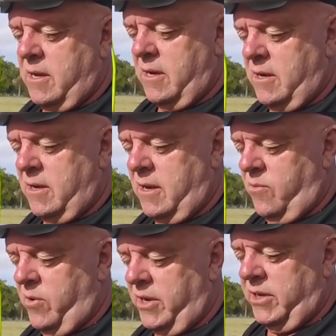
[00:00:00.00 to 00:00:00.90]
And
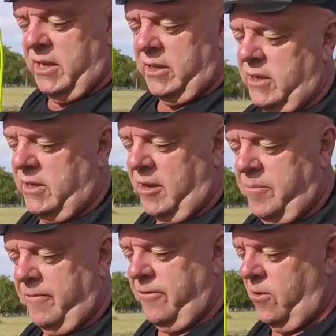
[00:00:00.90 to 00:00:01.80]
when it did hit the deck
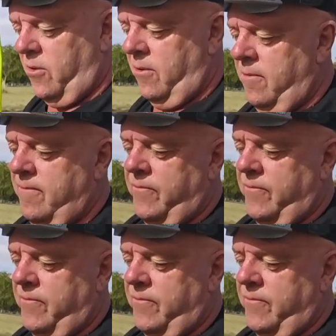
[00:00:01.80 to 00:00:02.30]
before,